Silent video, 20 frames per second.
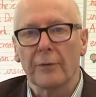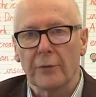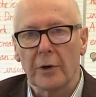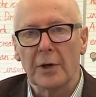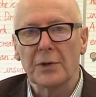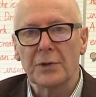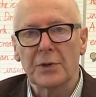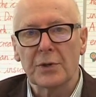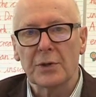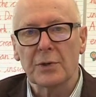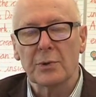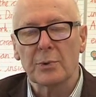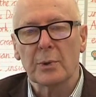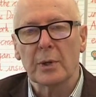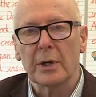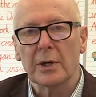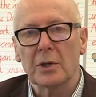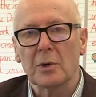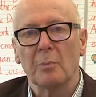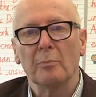for instance,
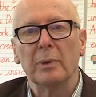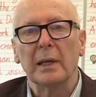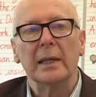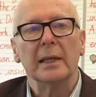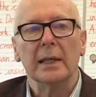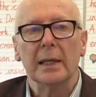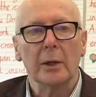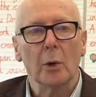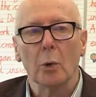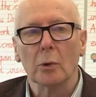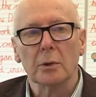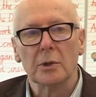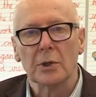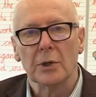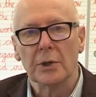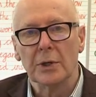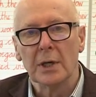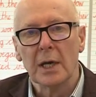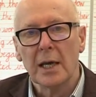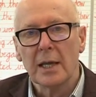where it completely
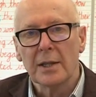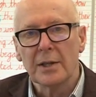altered.